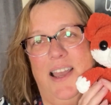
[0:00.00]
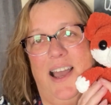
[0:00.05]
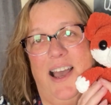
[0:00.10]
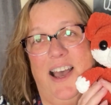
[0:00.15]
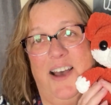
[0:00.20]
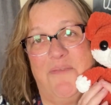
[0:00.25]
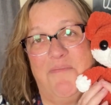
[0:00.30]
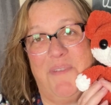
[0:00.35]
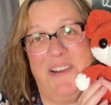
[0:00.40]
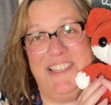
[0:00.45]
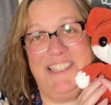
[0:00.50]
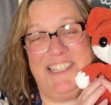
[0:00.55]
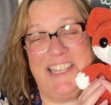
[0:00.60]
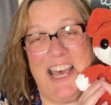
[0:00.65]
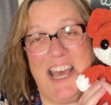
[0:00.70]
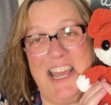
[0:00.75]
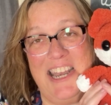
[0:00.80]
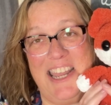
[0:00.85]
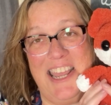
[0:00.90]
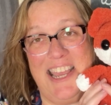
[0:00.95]
My
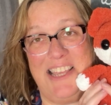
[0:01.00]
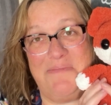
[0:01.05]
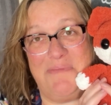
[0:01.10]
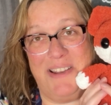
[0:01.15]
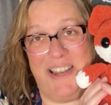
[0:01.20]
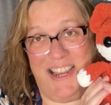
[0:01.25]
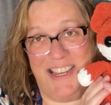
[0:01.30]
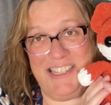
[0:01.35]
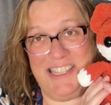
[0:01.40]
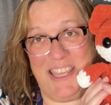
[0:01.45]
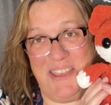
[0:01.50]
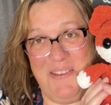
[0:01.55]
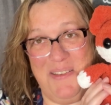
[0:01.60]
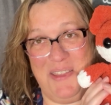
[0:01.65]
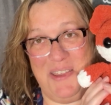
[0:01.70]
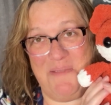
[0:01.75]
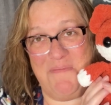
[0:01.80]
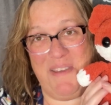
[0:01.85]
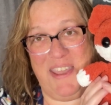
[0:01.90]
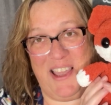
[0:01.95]
son has been asking
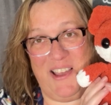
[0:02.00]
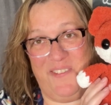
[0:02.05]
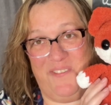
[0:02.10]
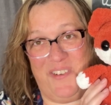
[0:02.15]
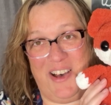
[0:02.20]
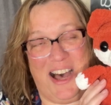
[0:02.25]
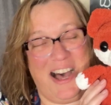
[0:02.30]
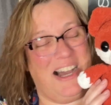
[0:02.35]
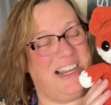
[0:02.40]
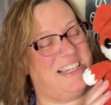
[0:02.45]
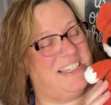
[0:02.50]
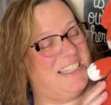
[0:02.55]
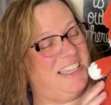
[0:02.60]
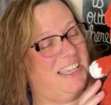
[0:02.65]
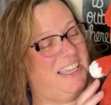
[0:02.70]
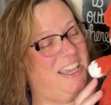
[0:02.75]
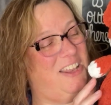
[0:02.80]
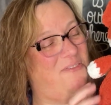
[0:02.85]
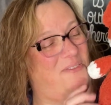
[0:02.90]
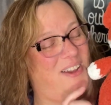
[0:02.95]
me to make a fox,
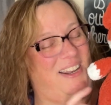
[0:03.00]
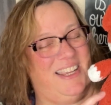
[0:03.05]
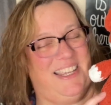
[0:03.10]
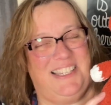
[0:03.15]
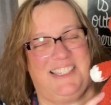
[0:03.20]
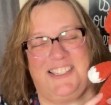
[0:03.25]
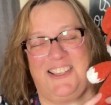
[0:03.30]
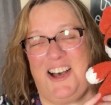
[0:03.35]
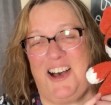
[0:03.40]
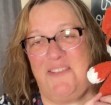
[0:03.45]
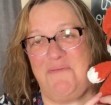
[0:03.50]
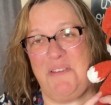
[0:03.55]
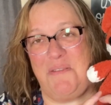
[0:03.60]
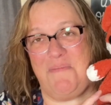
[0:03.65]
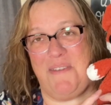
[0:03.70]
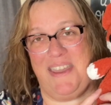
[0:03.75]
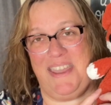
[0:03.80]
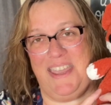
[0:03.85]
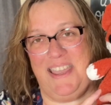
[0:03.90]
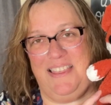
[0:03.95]
and when he saw me
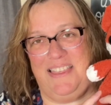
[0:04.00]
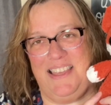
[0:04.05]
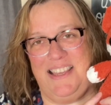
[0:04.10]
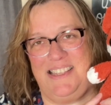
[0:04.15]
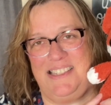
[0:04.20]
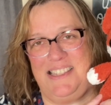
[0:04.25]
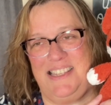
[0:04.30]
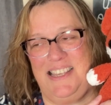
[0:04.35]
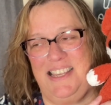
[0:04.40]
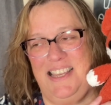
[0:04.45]
making this,